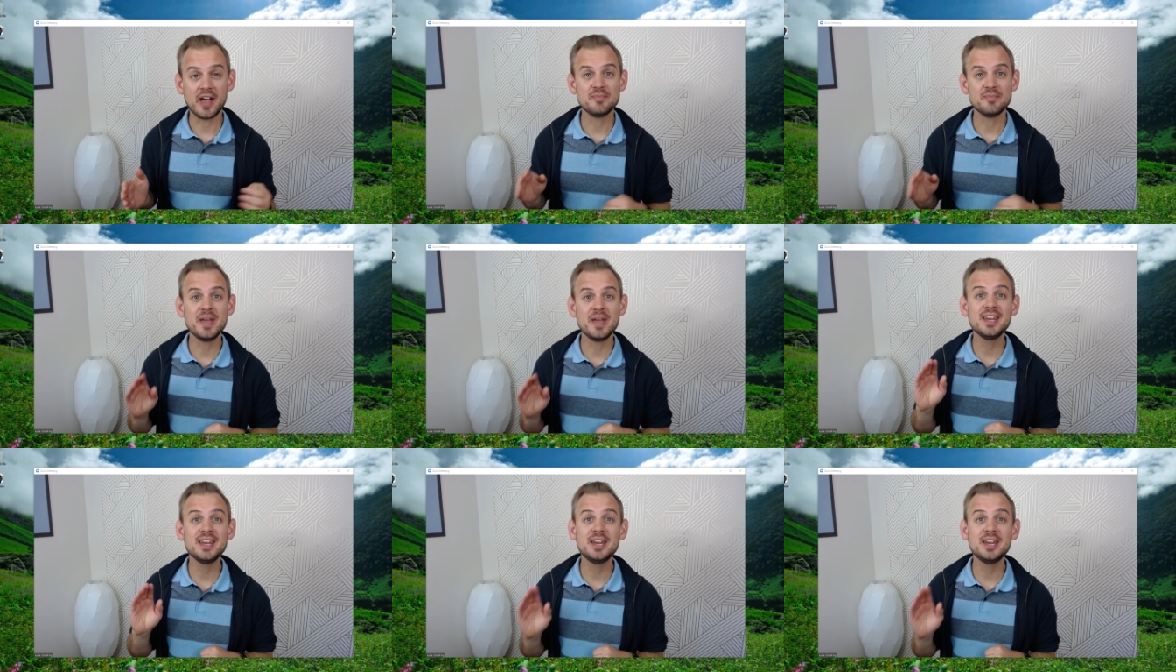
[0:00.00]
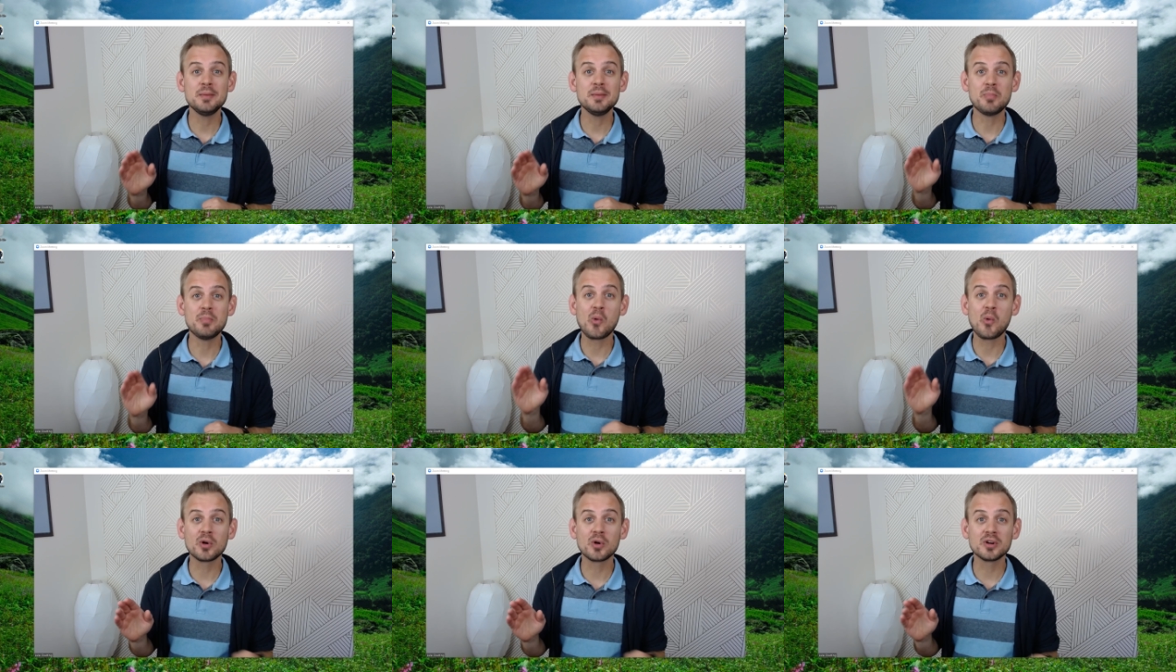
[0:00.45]
I've made an
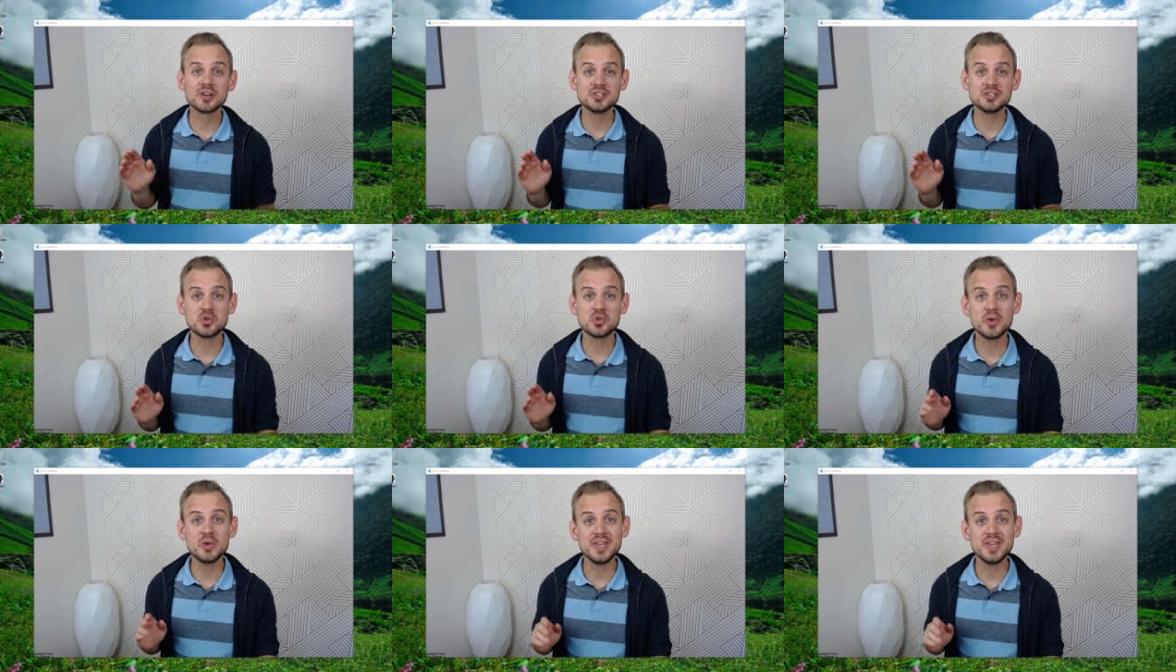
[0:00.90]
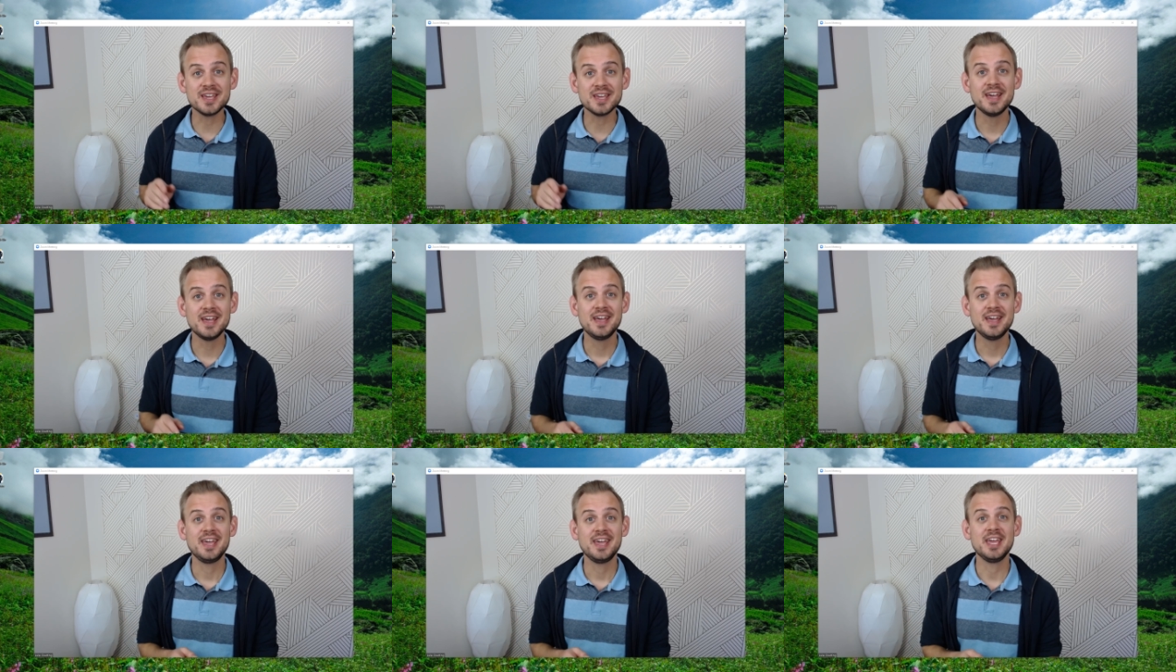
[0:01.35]
important
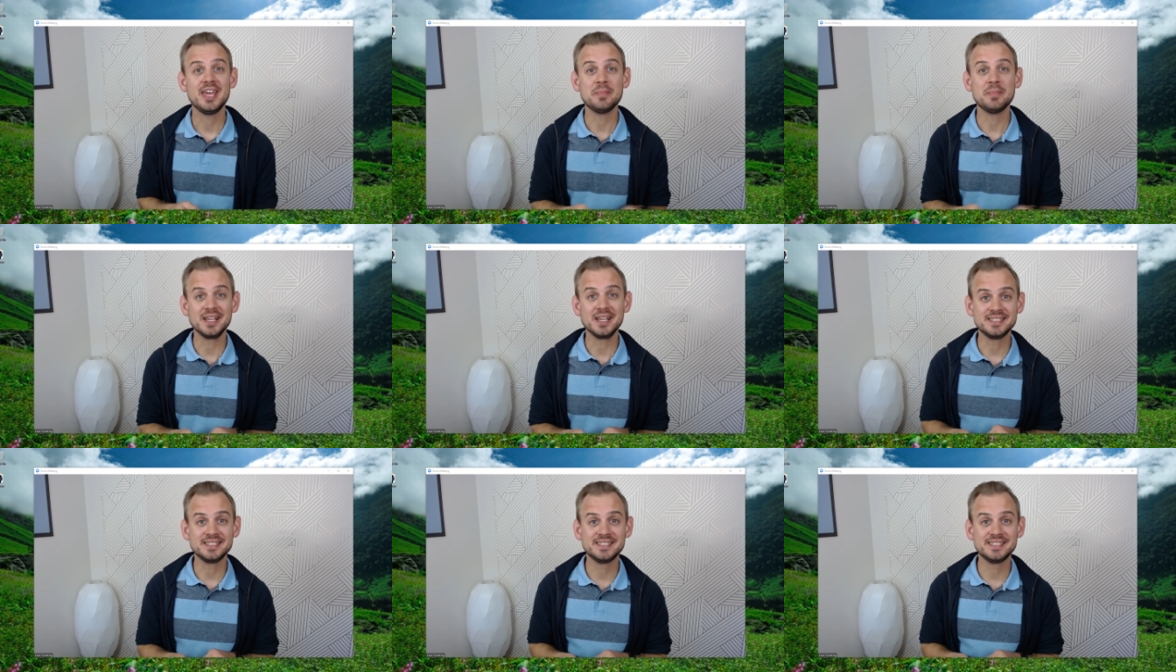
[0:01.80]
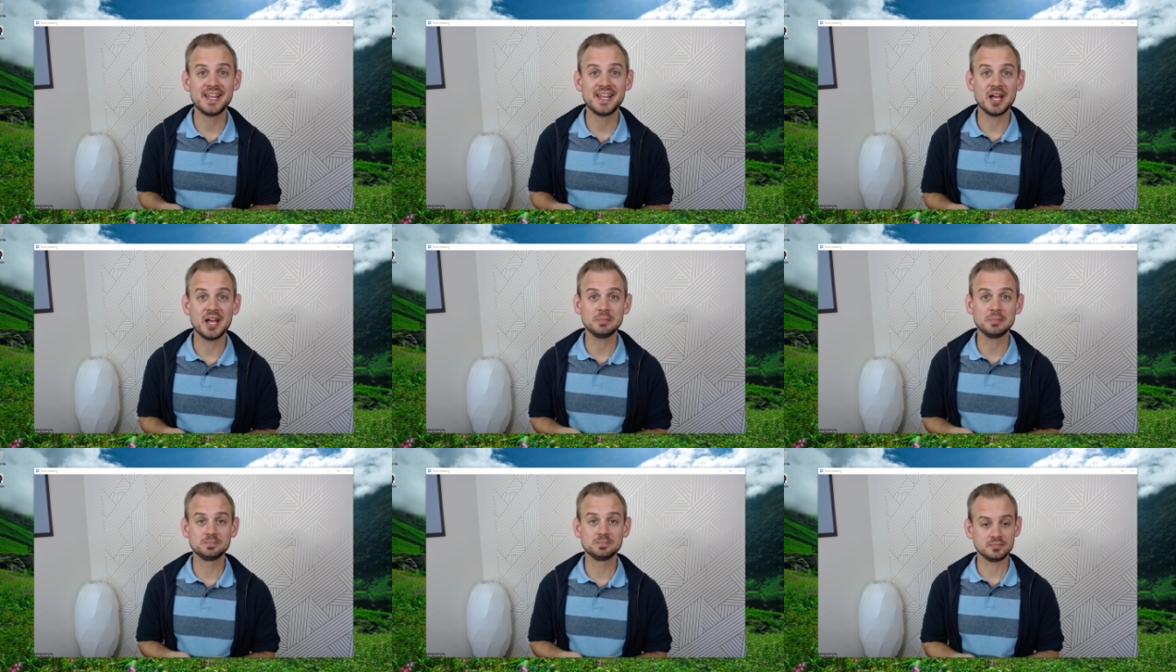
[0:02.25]
tweak in my
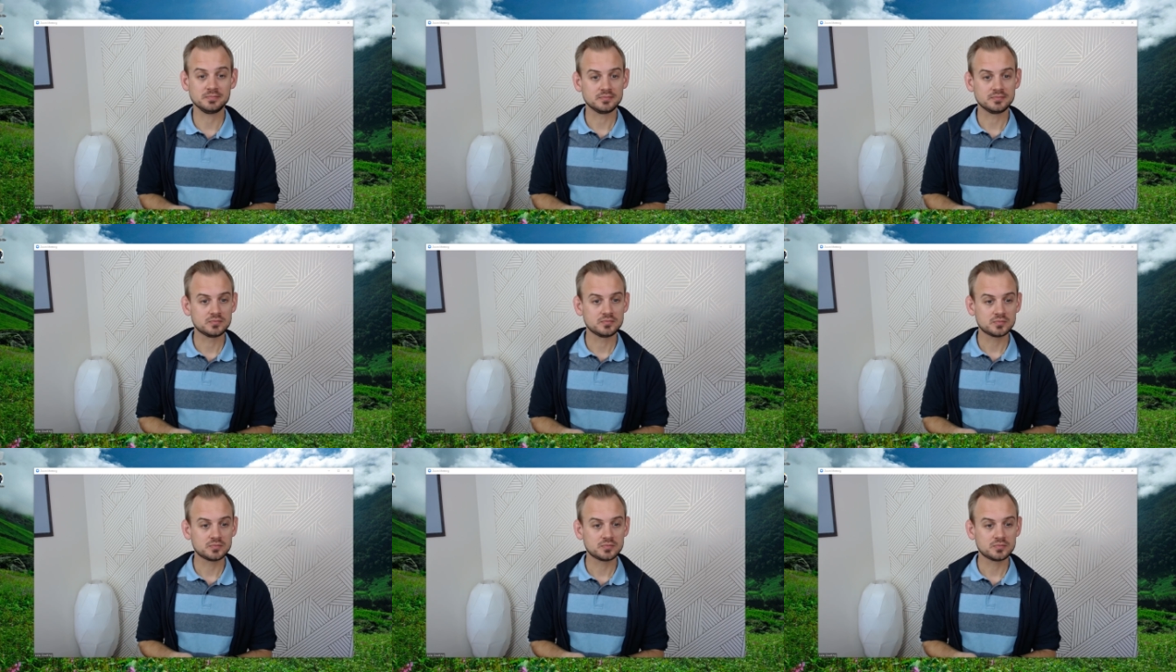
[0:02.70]
setup.